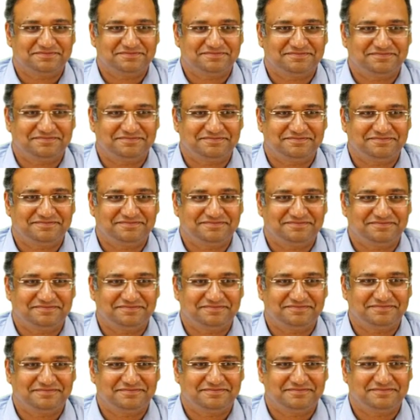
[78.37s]

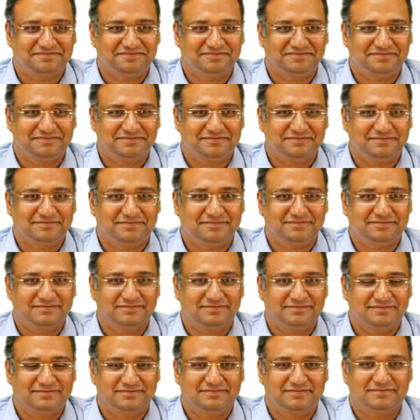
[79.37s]

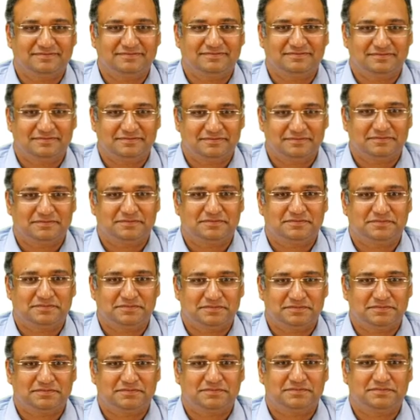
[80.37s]

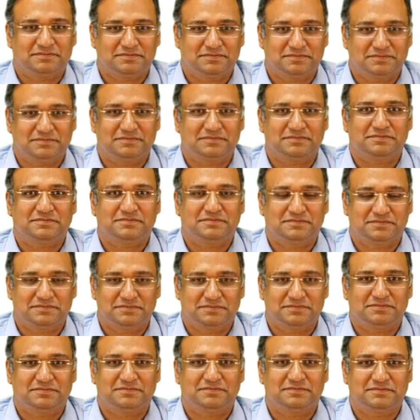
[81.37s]

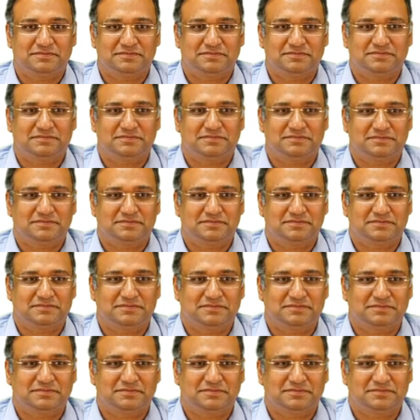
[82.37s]

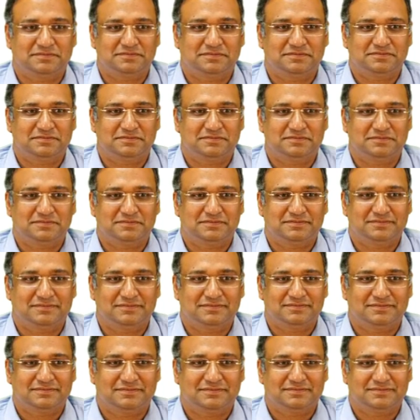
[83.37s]

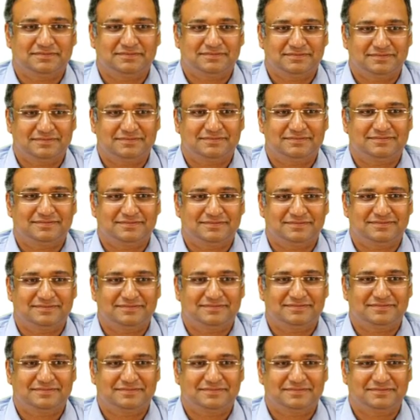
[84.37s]

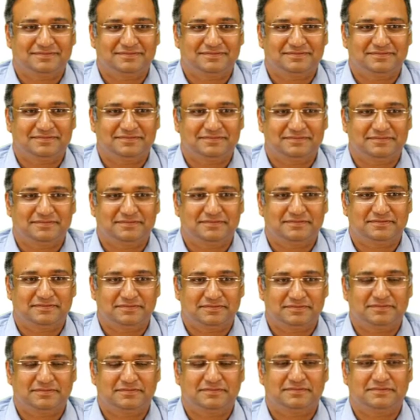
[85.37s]
(not speaking)